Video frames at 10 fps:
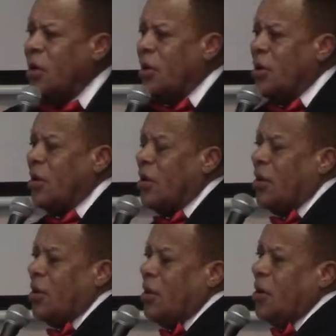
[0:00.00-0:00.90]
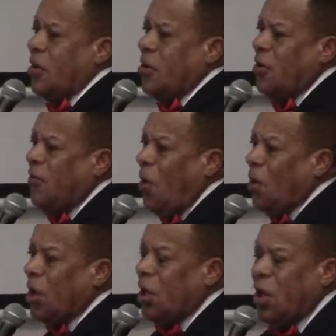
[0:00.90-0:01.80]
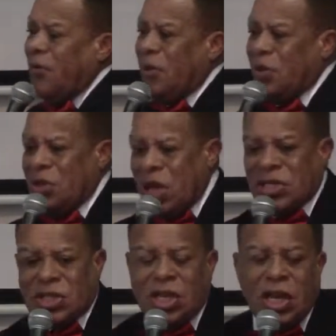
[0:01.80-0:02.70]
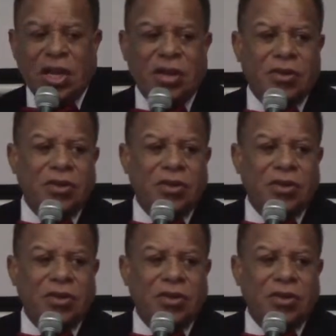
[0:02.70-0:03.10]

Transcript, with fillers: Thank you, Lord. Fall in love with destiny.